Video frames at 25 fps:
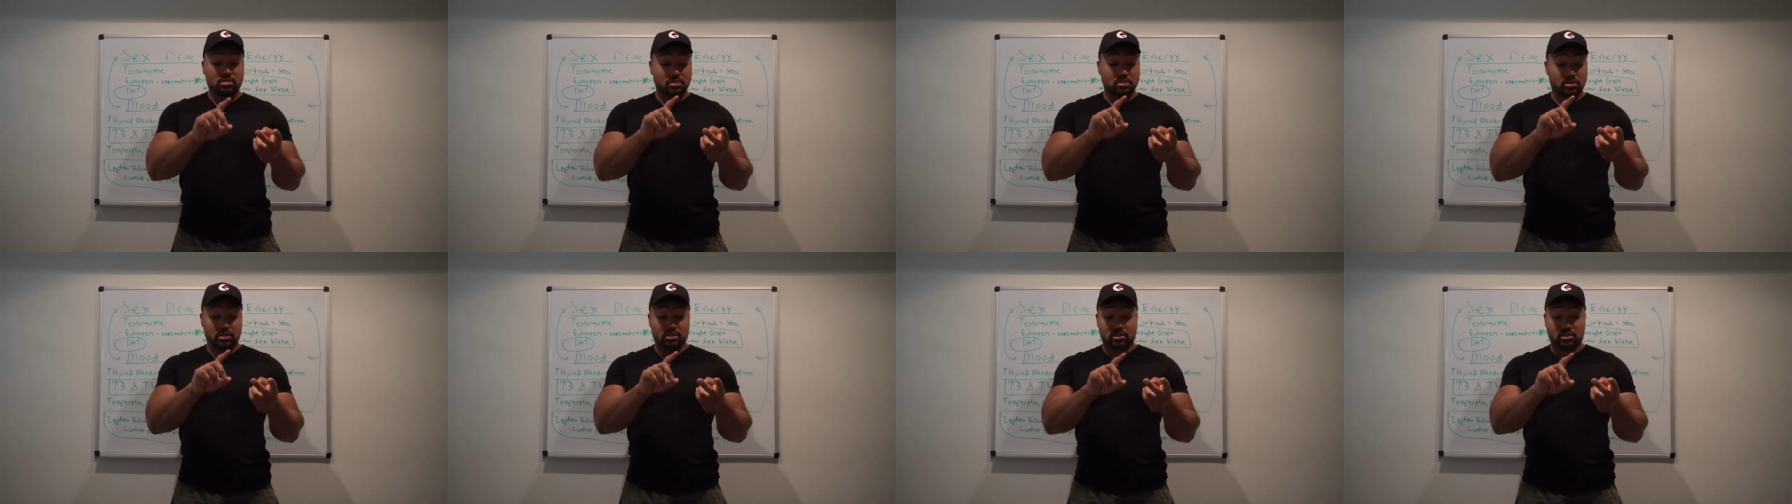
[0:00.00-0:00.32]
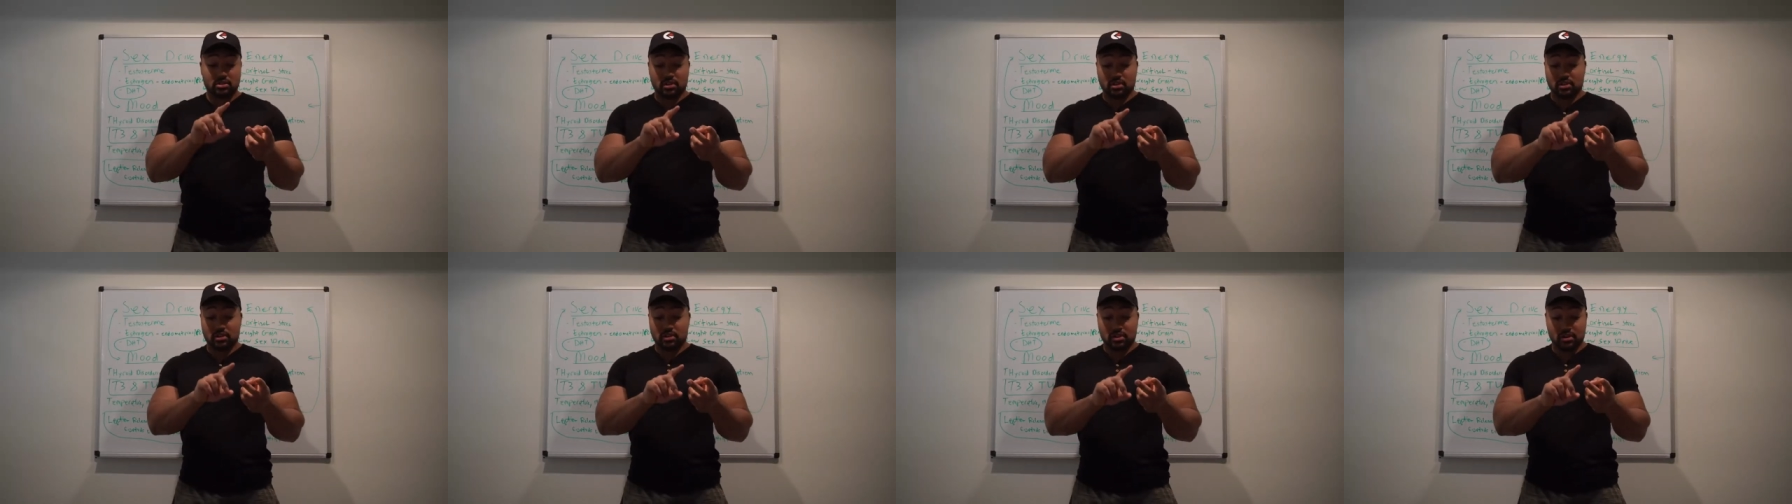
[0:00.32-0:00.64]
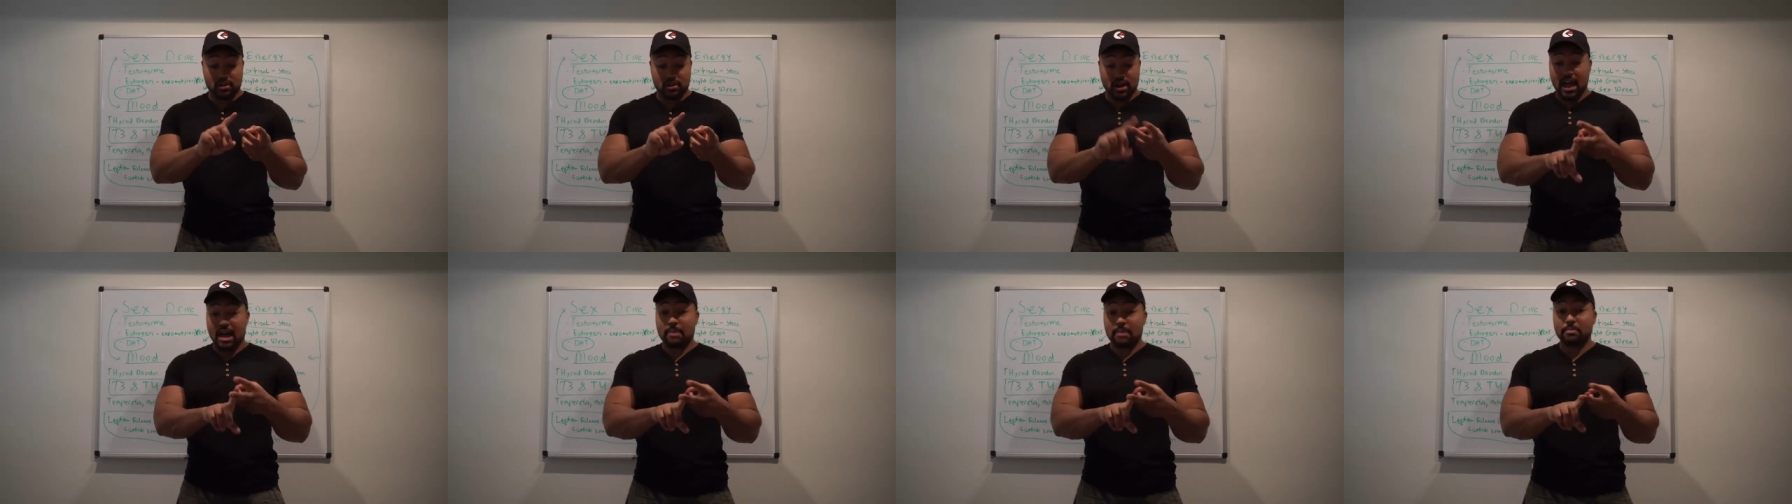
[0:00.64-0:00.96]
your your,
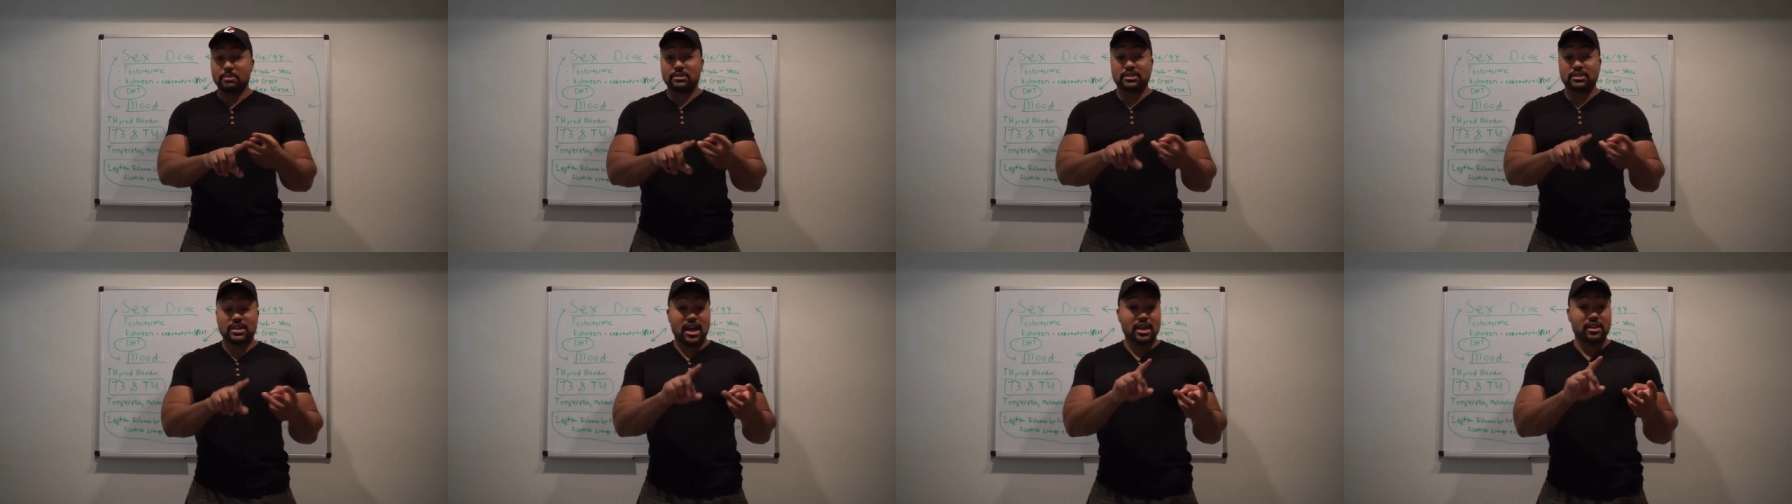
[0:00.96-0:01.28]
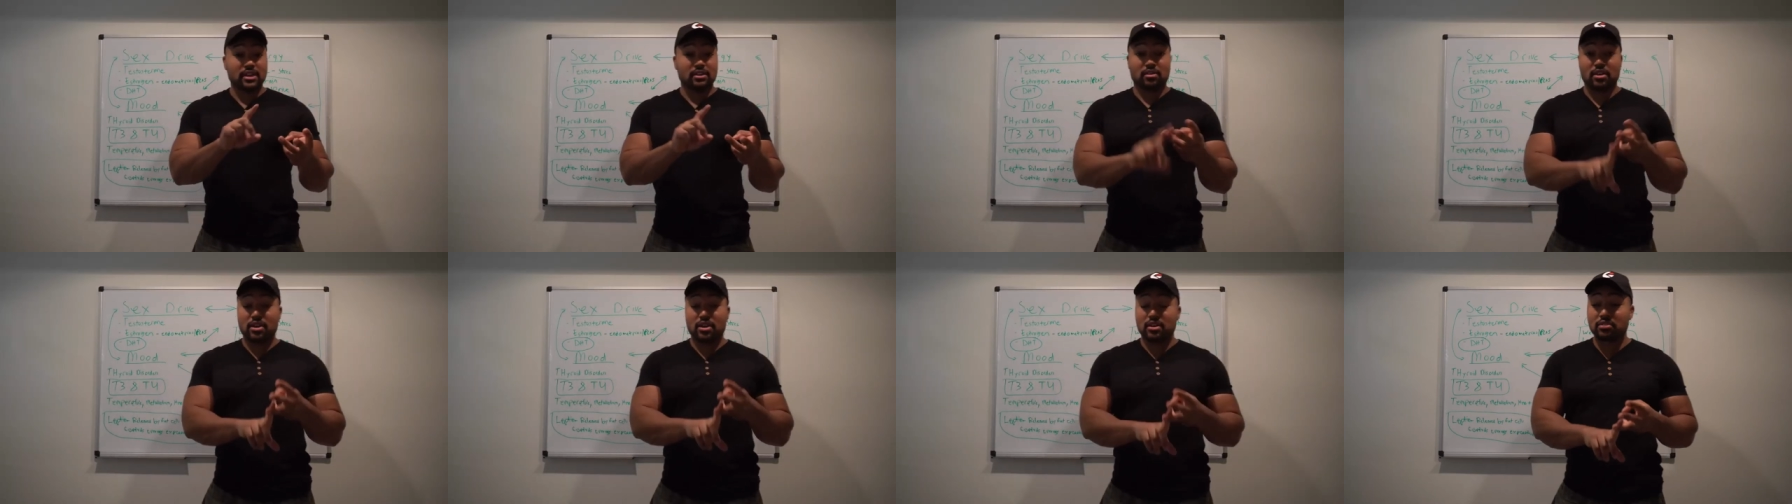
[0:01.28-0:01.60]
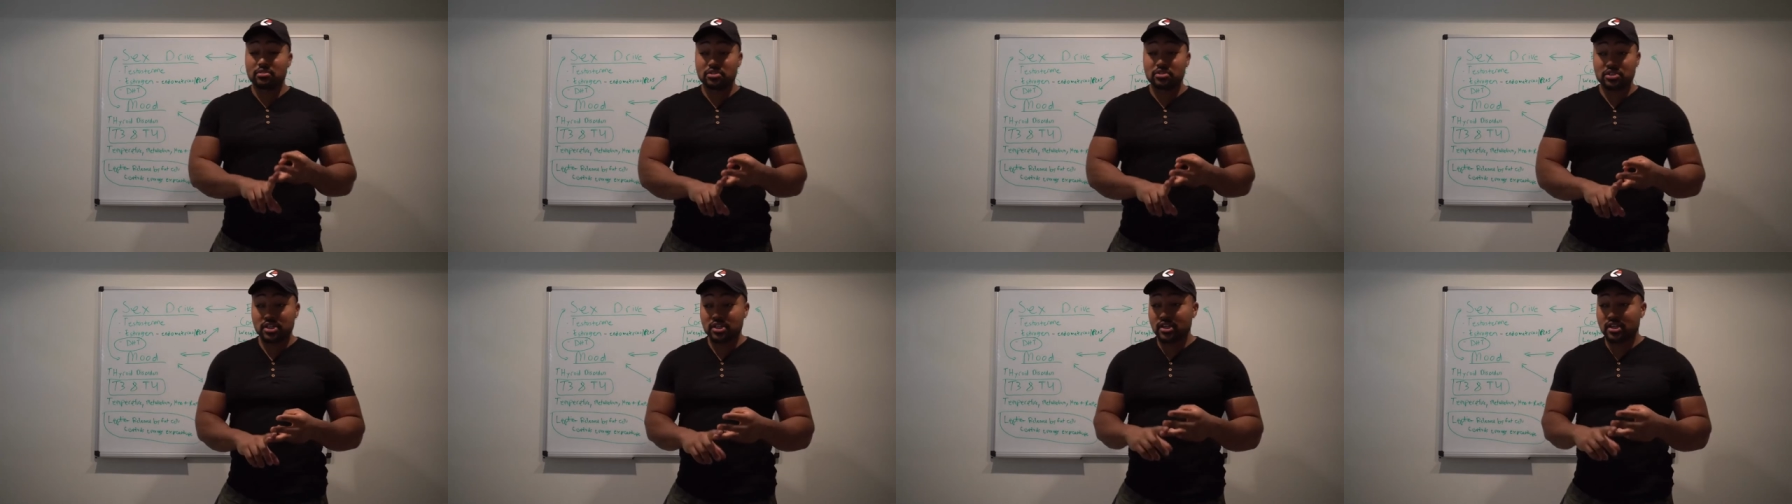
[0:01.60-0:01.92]
your appetite, your
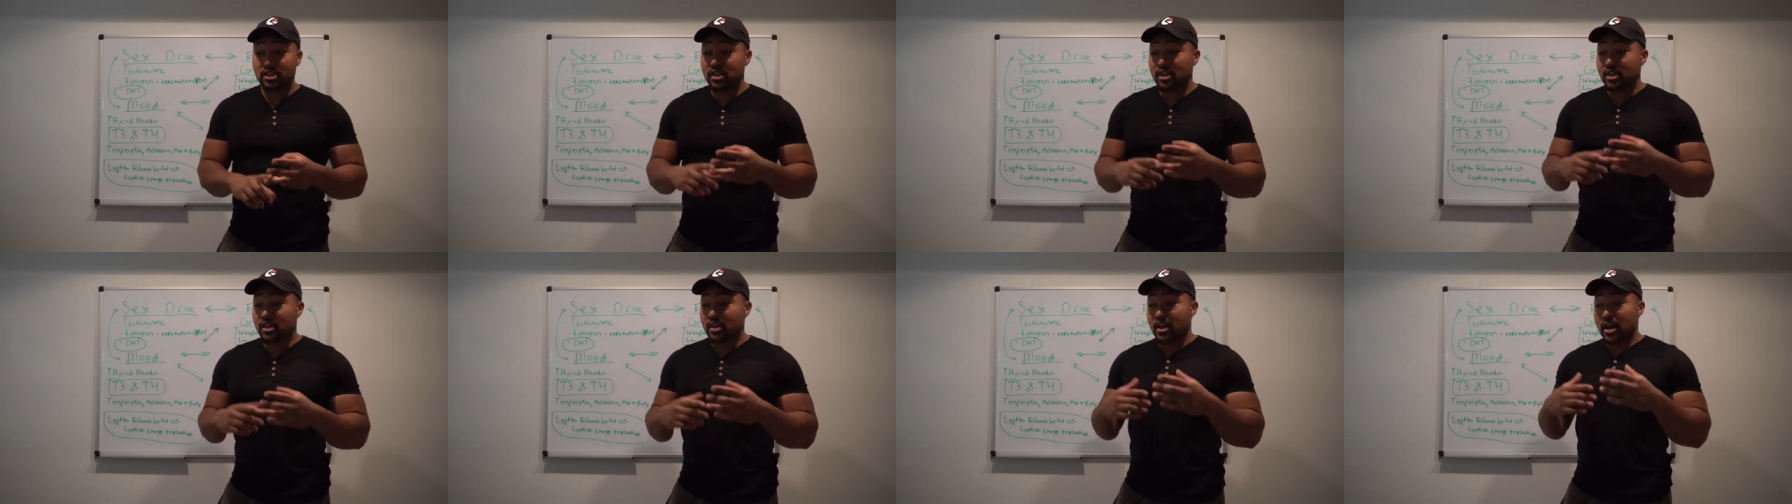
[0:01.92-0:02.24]
energy,